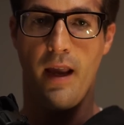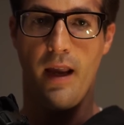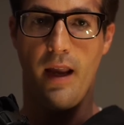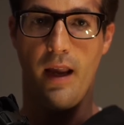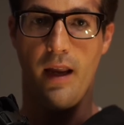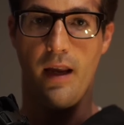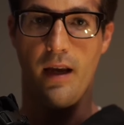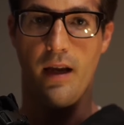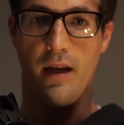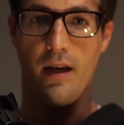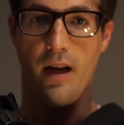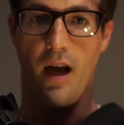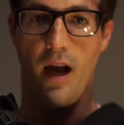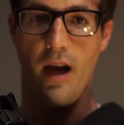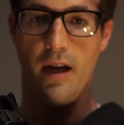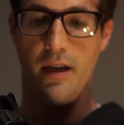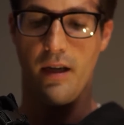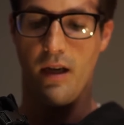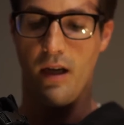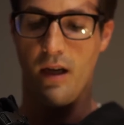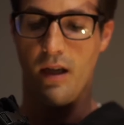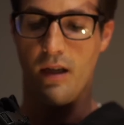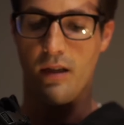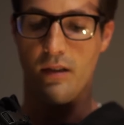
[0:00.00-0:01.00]
and I
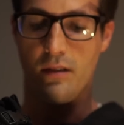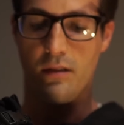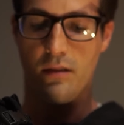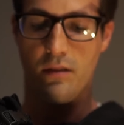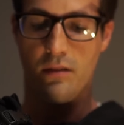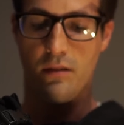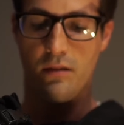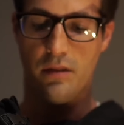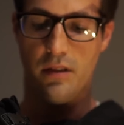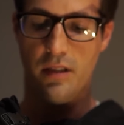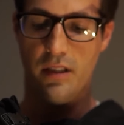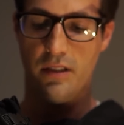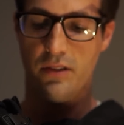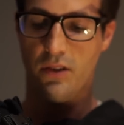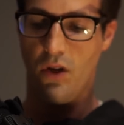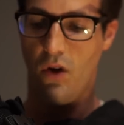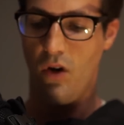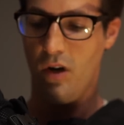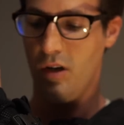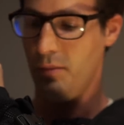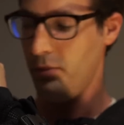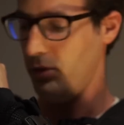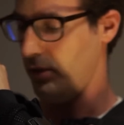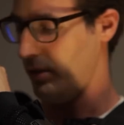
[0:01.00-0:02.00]
got this
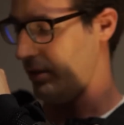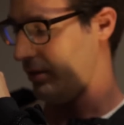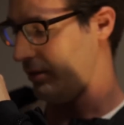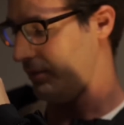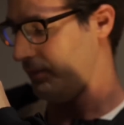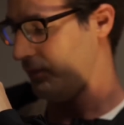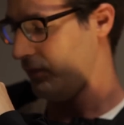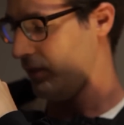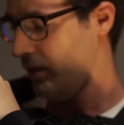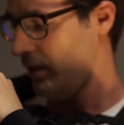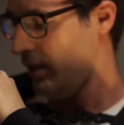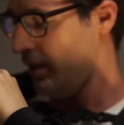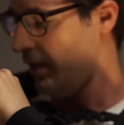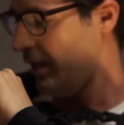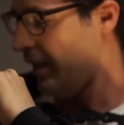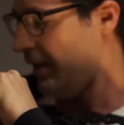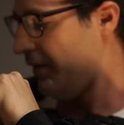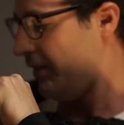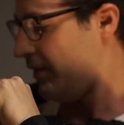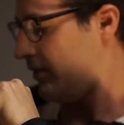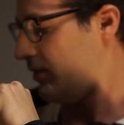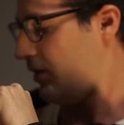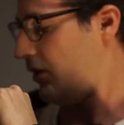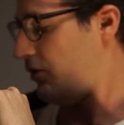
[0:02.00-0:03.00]
armor and
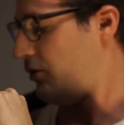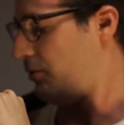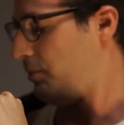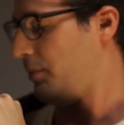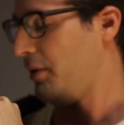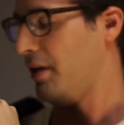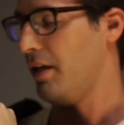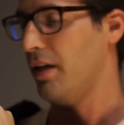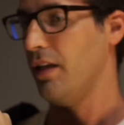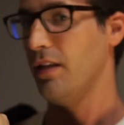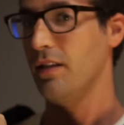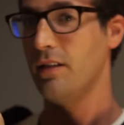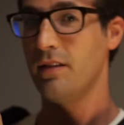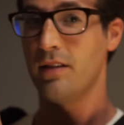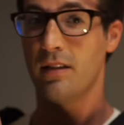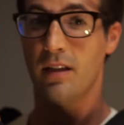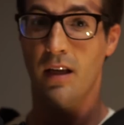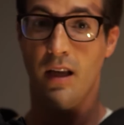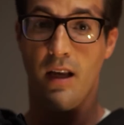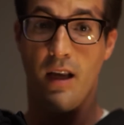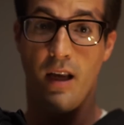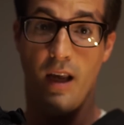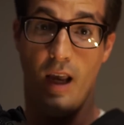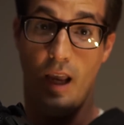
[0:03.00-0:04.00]
this other piece
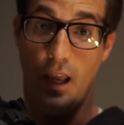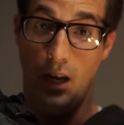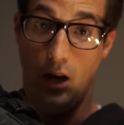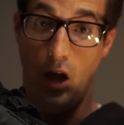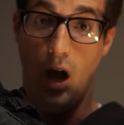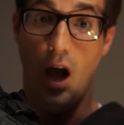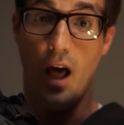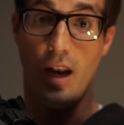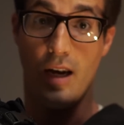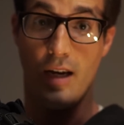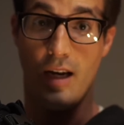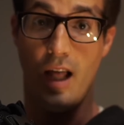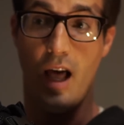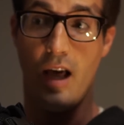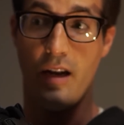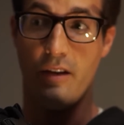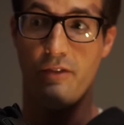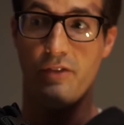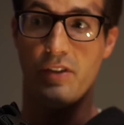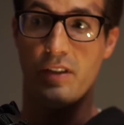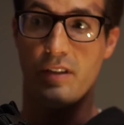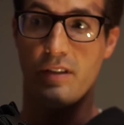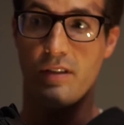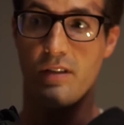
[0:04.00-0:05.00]
and a lot
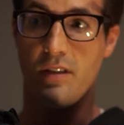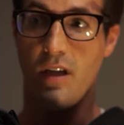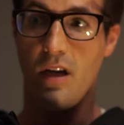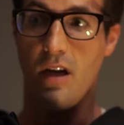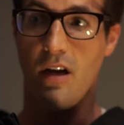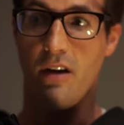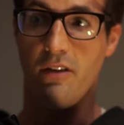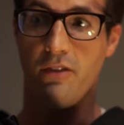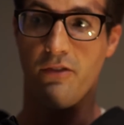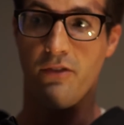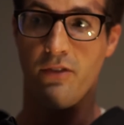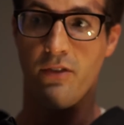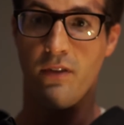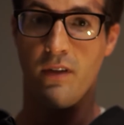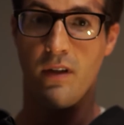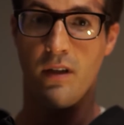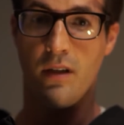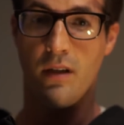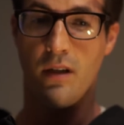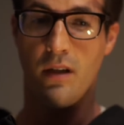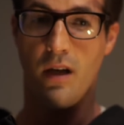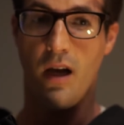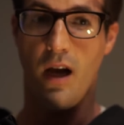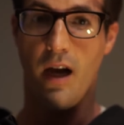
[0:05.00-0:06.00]
of this stuff.
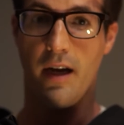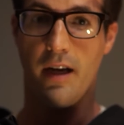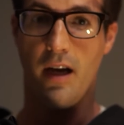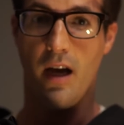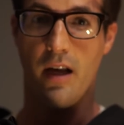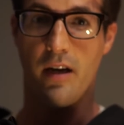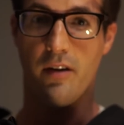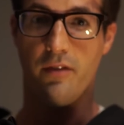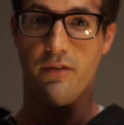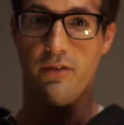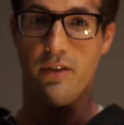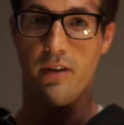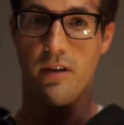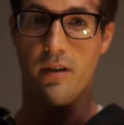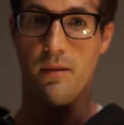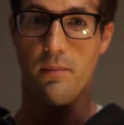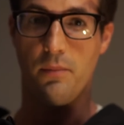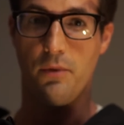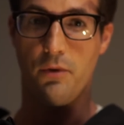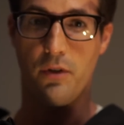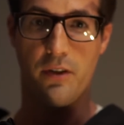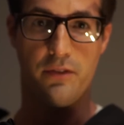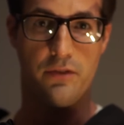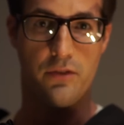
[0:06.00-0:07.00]
I got it from
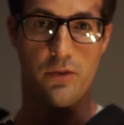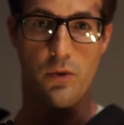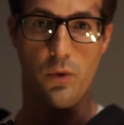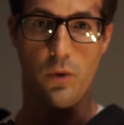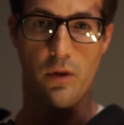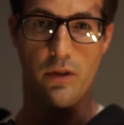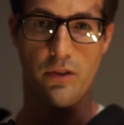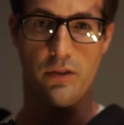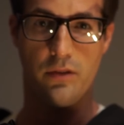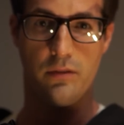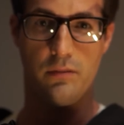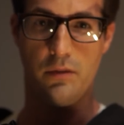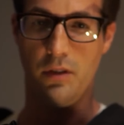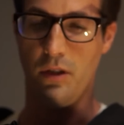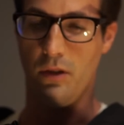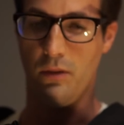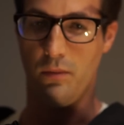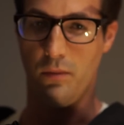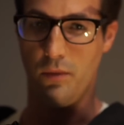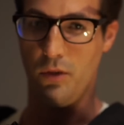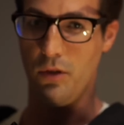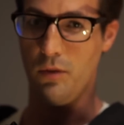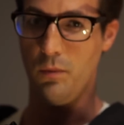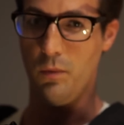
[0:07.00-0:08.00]
thrift stores,
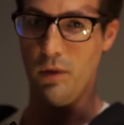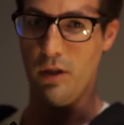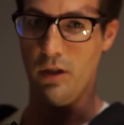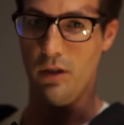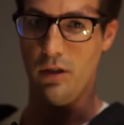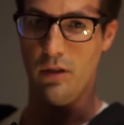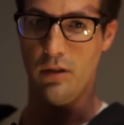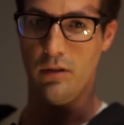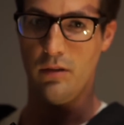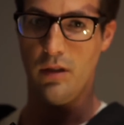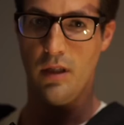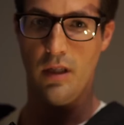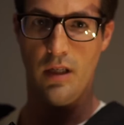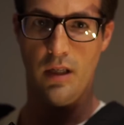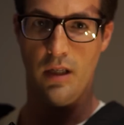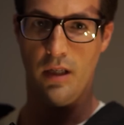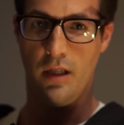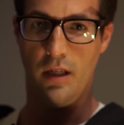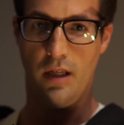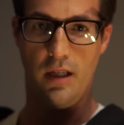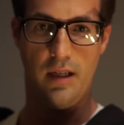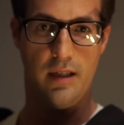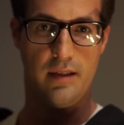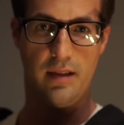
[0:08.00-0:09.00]
Goodwill,
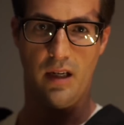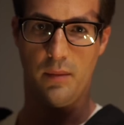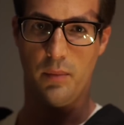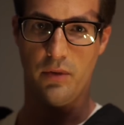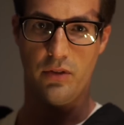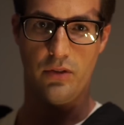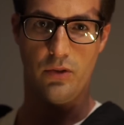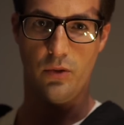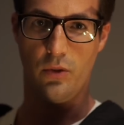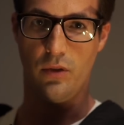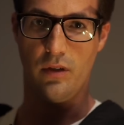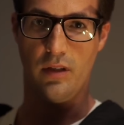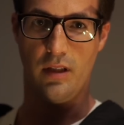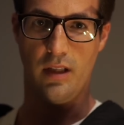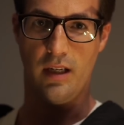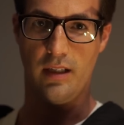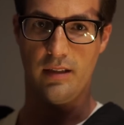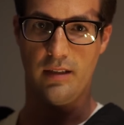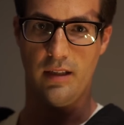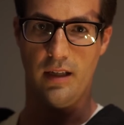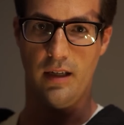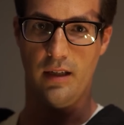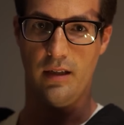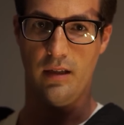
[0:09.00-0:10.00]
any type of store
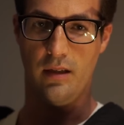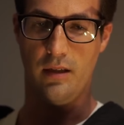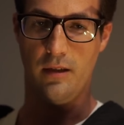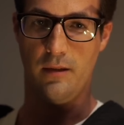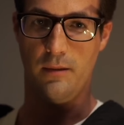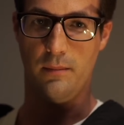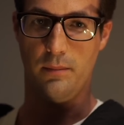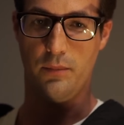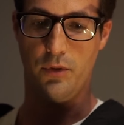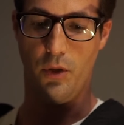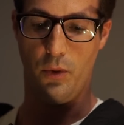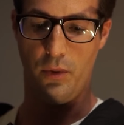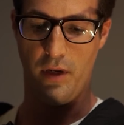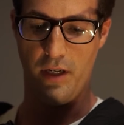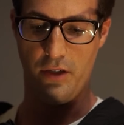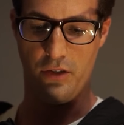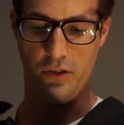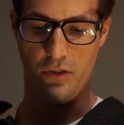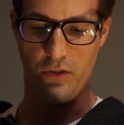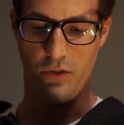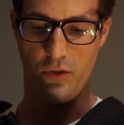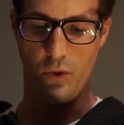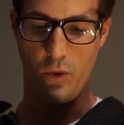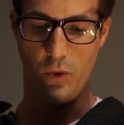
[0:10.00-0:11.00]
like that,
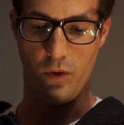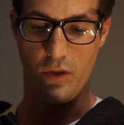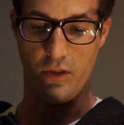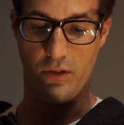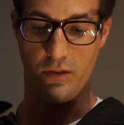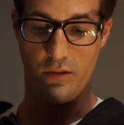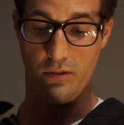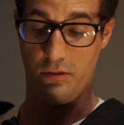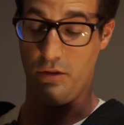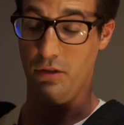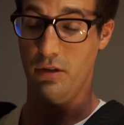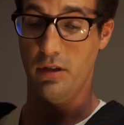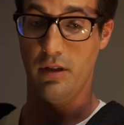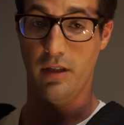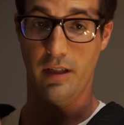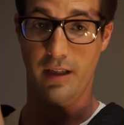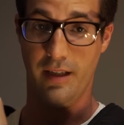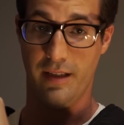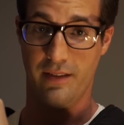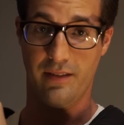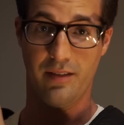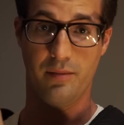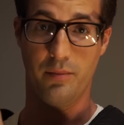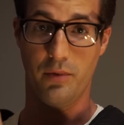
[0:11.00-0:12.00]
donation stores. You can
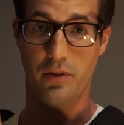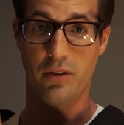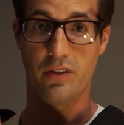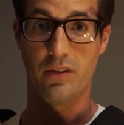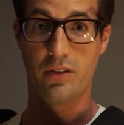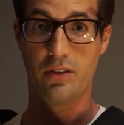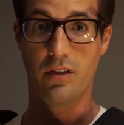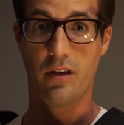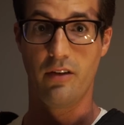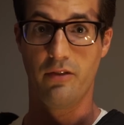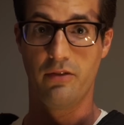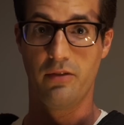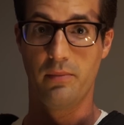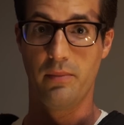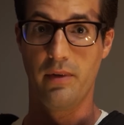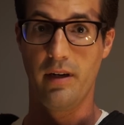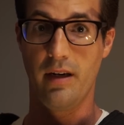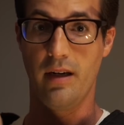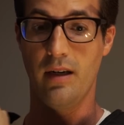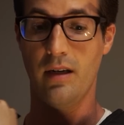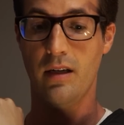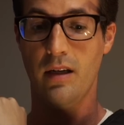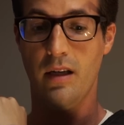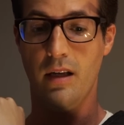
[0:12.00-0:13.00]
get some good stuff from
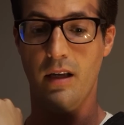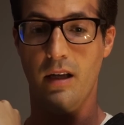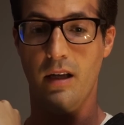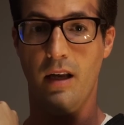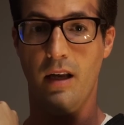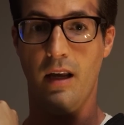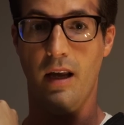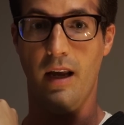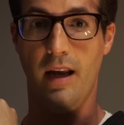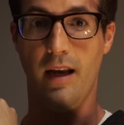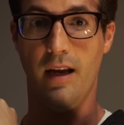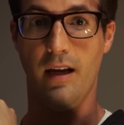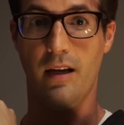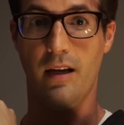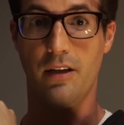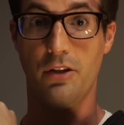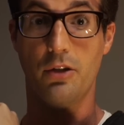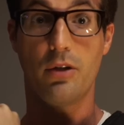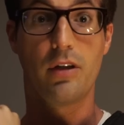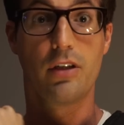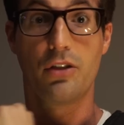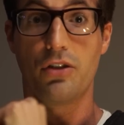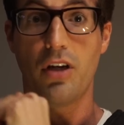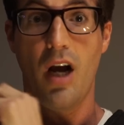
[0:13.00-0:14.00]
there, and you
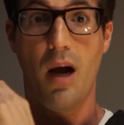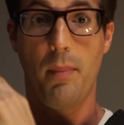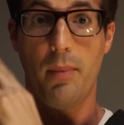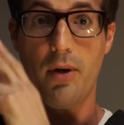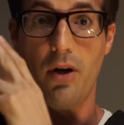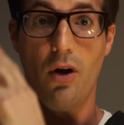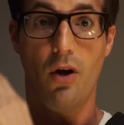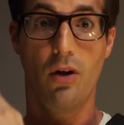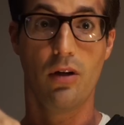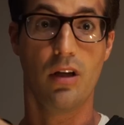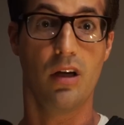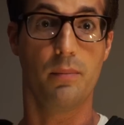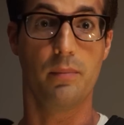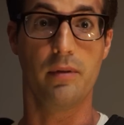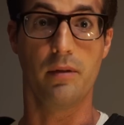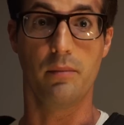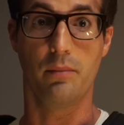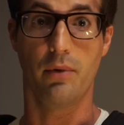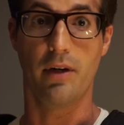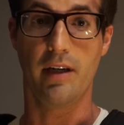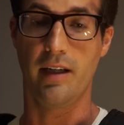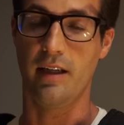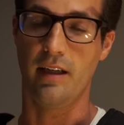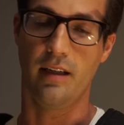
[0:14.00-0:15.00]
can chop it all up and
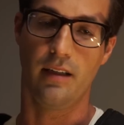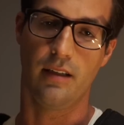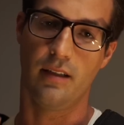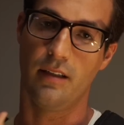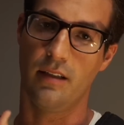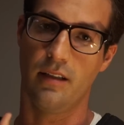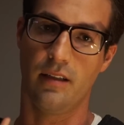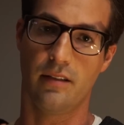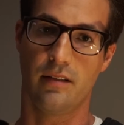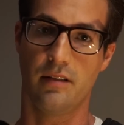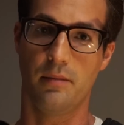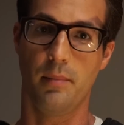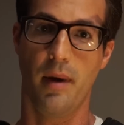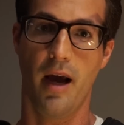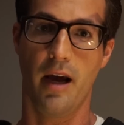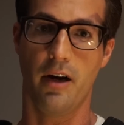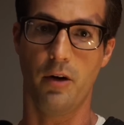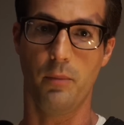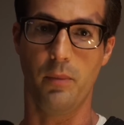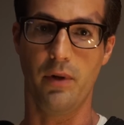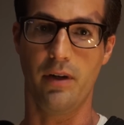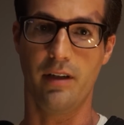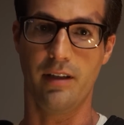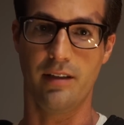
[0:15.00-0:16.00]
break it, and it doesn't matter
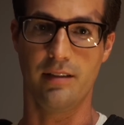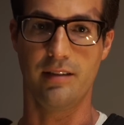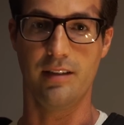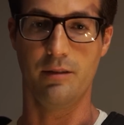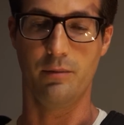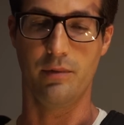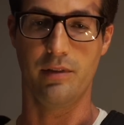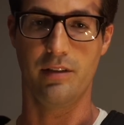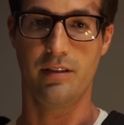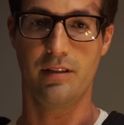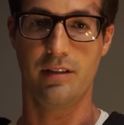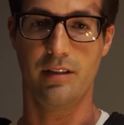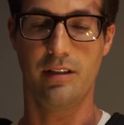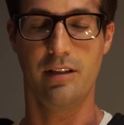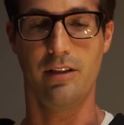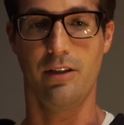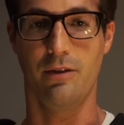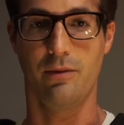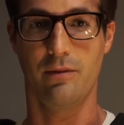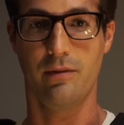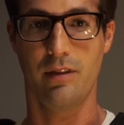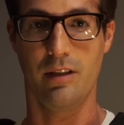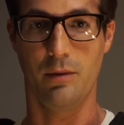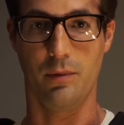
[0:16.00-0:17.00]
because it was,
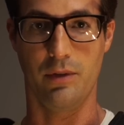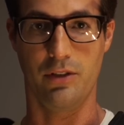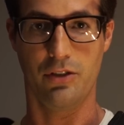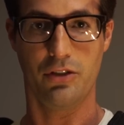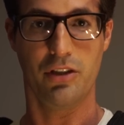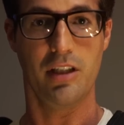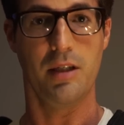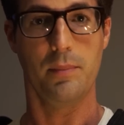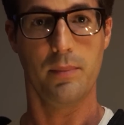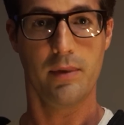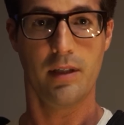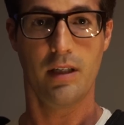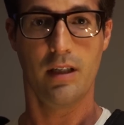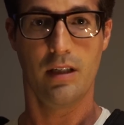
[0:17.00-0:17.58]
it was cheap.